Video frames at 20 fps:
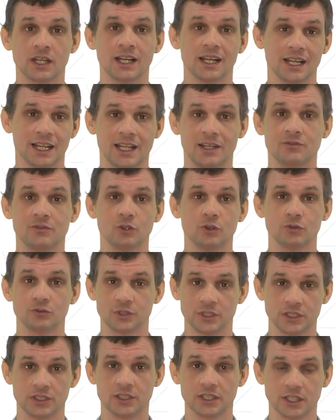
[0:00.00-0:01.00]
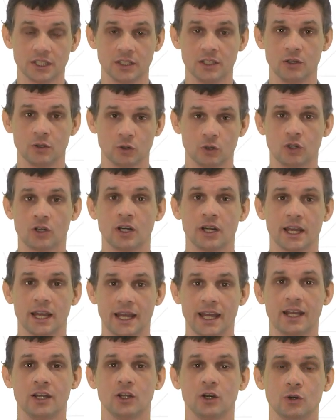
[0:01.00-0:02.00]
level of detail or
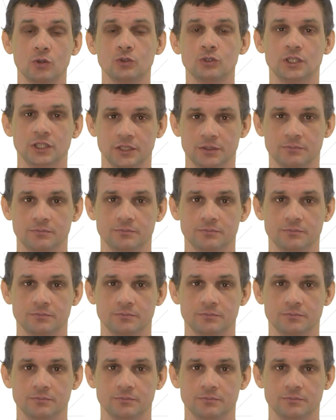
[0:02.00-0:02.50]
LOD.